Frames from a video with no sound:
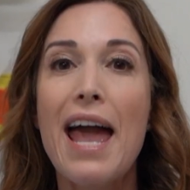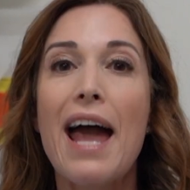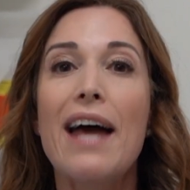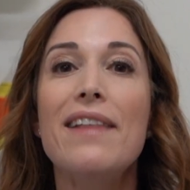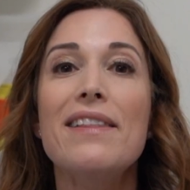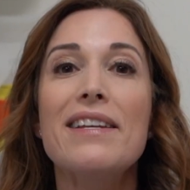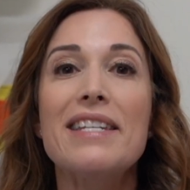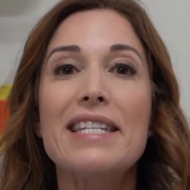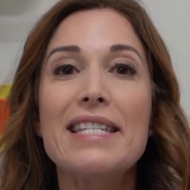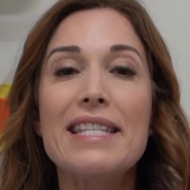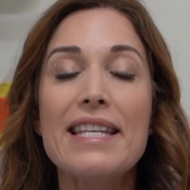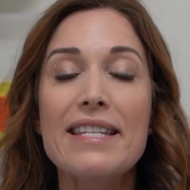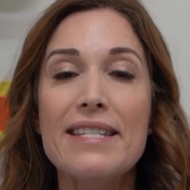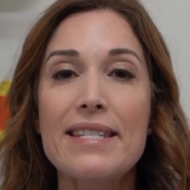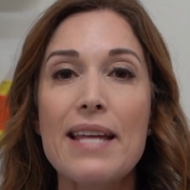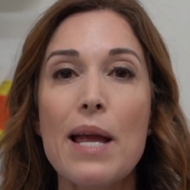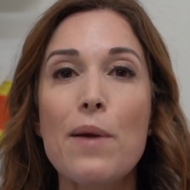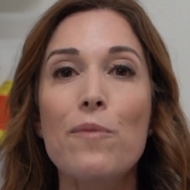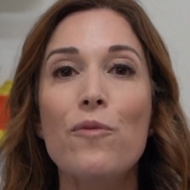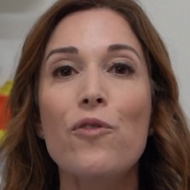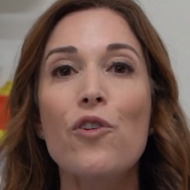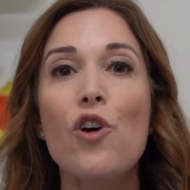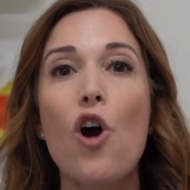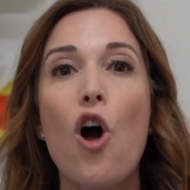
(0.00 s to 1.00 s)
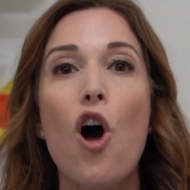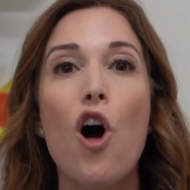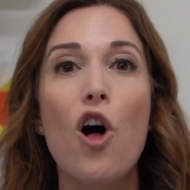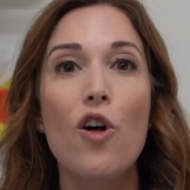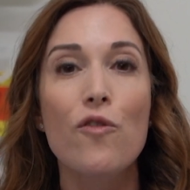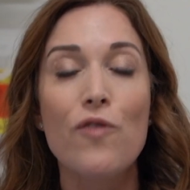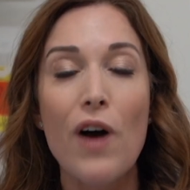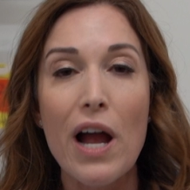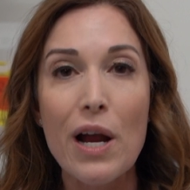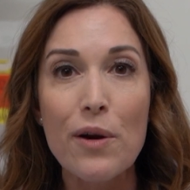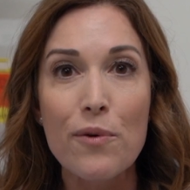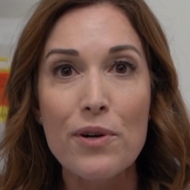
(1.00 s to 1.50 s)
And this is the same for
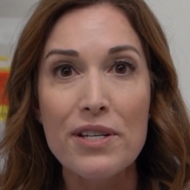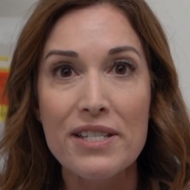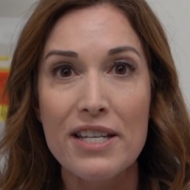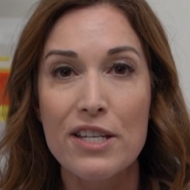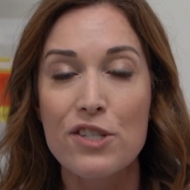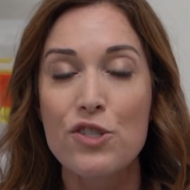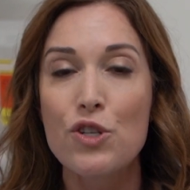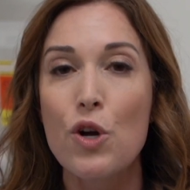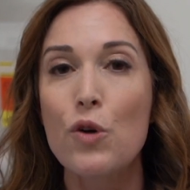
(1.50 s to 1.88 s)
all viruses.